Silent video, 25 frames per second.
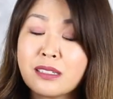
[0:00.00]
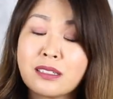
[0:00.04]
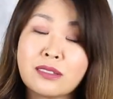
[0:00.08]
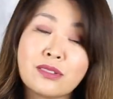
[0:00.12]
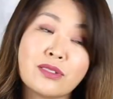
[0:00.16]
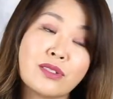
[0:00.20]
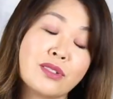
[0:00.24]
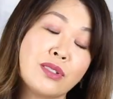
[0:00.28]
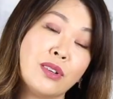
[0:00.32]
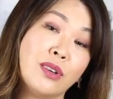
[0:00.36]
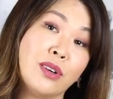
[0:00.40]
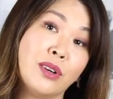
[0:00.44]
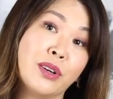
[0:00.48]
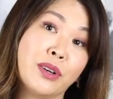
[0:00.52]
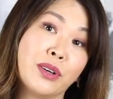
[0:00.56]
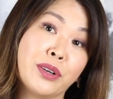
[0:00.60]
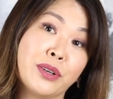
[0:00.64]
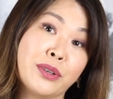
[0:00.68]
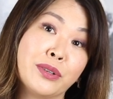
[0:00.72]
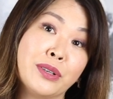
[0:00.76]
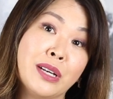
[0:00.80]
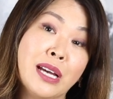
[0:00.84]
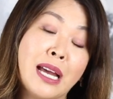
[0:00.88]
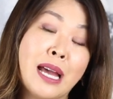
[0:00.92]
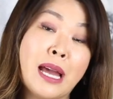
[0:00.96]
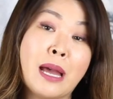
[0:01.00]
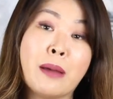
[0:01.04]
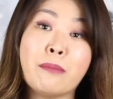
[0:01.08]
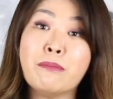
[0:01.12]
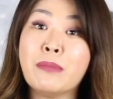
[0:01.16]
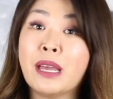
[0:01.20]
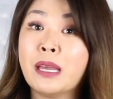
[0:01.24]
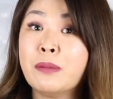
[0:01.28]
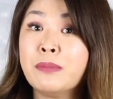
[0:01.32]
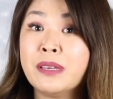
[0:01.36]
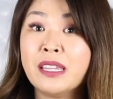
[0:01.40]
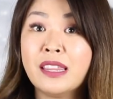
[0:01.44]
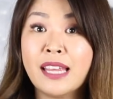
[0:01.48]
So
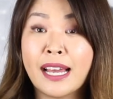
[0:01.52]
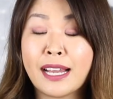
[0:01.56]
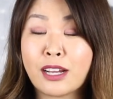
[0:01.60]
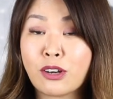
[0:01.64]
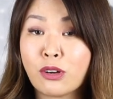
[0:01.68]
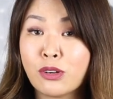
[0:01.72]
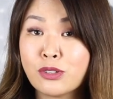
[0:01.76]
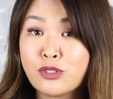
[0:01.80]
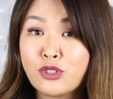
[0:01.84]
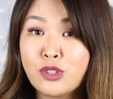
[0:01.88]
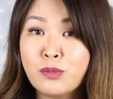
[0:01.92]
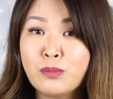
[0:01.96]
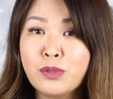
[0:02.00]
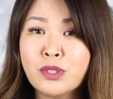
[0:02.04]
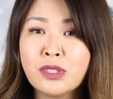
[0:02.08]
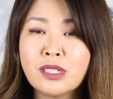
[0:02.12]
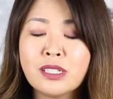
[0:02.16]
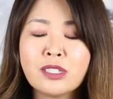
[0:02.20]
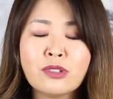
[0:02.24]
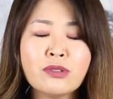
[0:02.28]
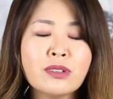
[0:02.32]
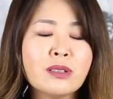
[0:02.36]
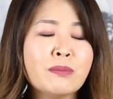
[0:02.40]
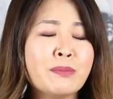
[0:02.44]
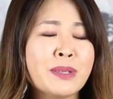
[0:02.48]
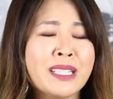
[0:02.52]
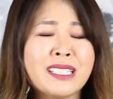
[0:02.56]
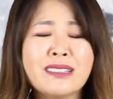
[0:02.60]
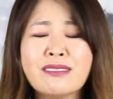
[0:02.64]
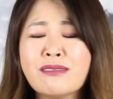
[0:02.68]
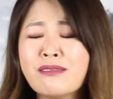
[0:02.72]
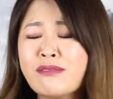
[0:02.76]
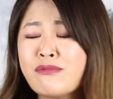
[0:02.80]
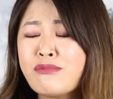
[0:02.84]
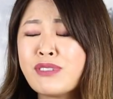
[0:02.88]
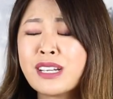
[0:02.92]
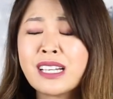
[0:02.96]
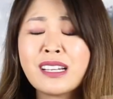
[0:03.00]
maybe that contributed to it. But
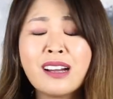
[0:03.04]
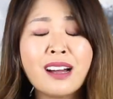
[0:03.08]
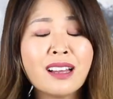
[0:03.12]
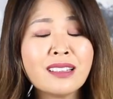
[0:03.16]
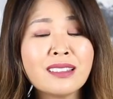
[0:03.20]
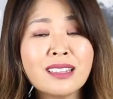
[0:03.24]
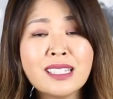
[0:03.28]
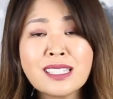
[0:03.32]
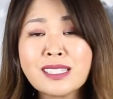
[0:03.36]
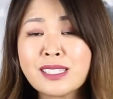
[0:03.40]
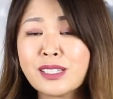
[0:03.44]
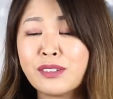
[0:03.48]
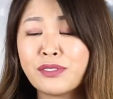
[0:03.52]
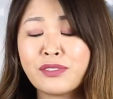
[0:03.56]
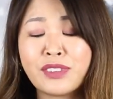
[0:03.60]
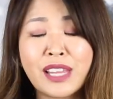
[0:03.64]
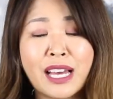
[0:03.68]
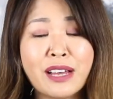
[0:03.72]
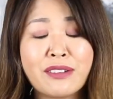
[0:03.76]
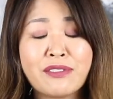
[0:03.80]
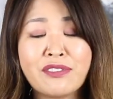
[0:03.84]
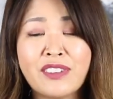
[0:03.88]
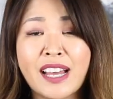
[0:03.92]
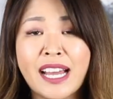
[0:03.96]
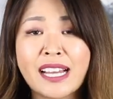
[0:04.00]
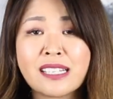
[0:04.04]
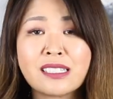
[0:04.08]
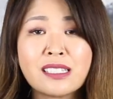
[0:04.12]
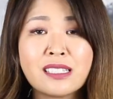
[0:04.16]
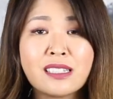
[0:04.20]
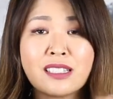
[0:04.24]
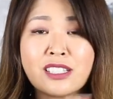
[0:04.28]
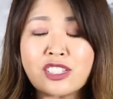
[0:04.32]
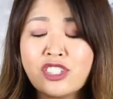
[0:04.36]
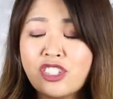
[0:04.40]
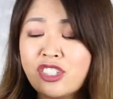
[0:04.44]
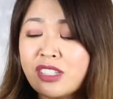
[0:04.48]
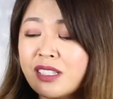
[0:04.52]
regardless of that fact, the
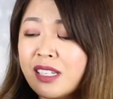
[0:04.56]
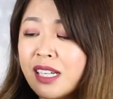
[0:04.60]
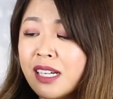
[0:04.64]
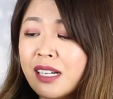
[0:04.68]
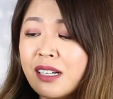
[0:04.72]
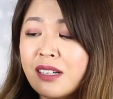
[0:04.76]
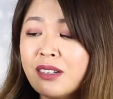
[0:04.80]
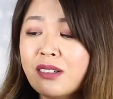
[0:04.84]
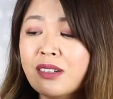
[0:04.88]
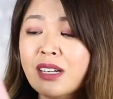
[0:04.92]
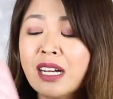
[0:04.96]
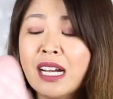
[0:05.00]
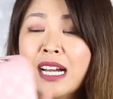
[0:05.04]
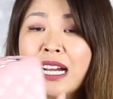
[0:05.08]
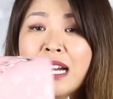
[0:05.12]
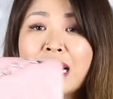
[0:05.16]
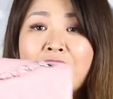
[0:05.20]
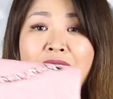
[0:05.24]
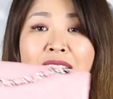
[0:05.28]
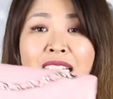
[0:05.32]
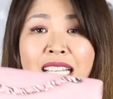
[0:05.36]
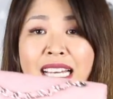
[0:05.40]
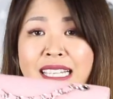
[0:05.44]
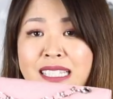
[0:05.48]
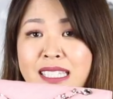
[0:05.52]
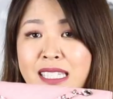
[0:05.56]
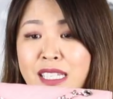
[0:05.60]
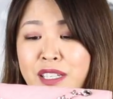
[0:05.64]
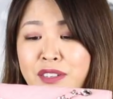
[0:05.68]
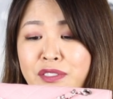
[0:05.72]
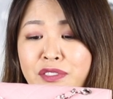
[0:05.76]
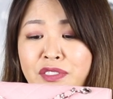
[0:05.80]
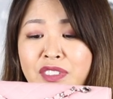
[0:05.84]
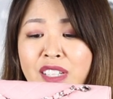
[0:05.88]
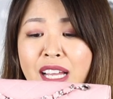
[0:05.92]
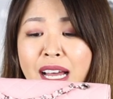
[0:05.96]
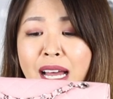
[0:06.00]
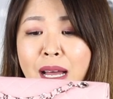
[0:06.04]
Chanel Classic
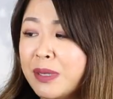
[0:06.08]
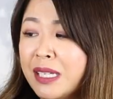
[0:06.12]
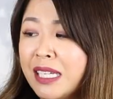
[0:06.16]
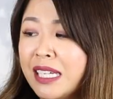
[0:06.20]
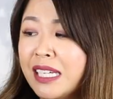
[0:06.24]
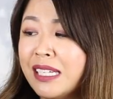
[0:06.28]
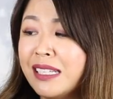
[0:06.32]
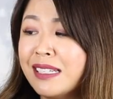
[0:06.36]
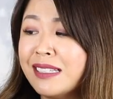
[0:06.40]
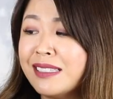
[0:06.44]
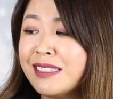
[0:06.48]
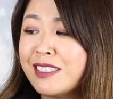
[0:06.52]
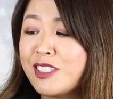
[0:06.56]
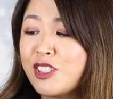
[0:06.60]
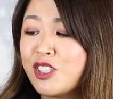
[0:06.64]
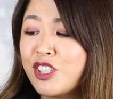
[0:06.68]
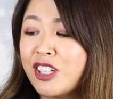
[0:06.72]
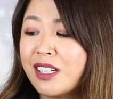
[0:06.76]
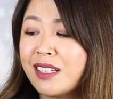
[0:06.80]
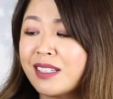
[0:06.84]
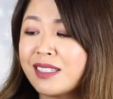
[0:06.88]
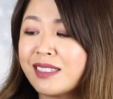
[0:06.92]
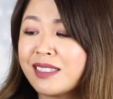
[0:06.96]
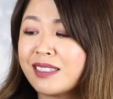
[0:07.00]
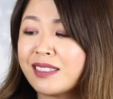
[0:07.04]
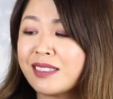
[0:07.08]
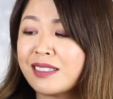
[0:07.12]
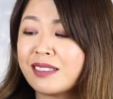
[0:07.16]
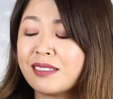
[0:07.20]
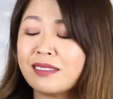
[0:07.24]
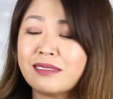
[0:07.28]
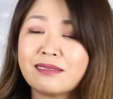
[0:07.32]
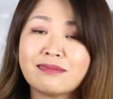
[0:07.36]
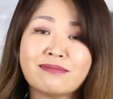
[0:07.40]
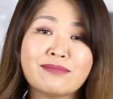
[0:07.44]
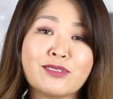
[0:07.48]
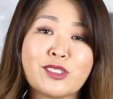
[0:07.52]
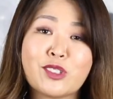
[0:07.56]
Flap, it is just
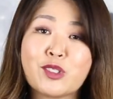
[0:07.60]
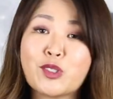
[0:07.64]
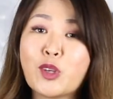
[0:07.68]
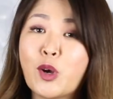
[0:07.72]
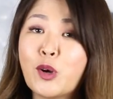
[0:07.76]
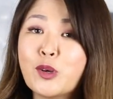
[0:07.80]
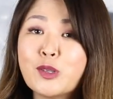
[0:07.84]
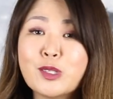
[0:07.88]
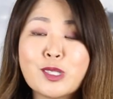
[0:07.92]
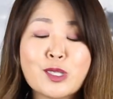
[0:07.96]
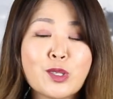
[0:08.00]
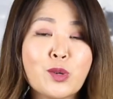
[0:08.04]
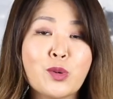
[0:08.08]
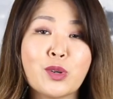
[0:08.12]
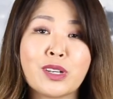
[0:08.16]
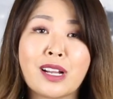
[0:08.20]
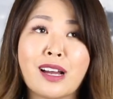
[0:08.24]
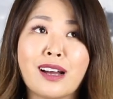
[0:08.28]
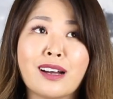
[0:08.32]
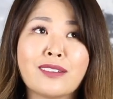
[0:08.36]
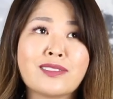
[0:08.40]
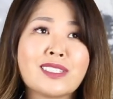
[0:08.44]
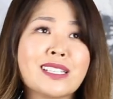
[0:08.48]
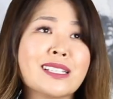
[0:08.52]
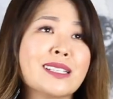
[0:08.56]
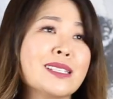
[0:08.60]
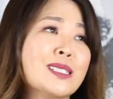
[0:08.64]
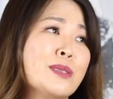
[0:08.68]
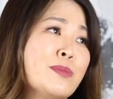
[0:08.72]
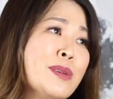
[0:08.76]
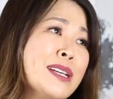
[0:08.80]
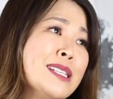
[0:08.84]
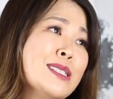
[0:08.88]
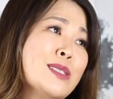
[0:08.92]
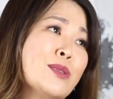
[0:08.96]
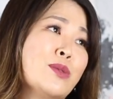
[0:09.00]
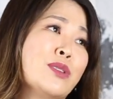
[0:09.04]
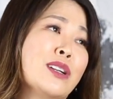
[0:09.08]
so sought after. It's
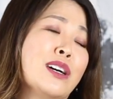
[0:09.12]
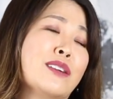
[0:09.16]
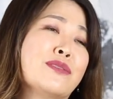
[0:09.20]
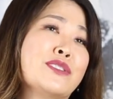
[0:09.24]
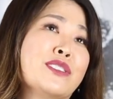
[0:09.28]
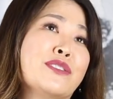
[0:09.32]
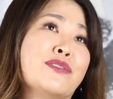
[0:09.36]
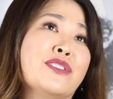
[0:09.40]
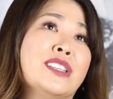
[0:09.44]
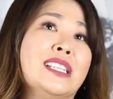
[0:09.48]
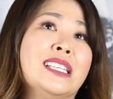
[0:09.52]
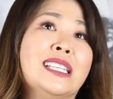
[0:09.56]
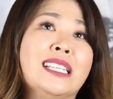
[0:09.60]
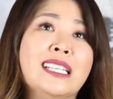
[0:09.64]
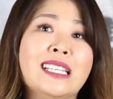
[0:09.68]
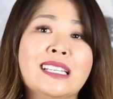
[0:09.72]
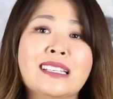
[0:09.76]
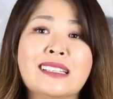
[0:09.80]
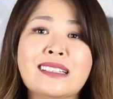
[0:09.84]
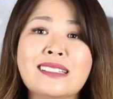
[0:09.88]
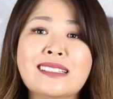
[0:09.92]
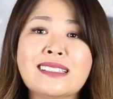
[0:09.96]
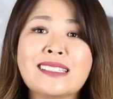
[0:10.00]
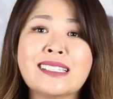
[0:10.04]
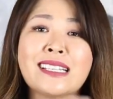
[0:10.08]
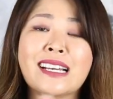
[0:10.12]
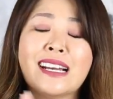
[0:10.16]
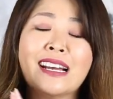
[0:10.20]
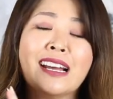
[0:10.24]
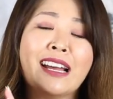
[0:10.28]
been sought after for years.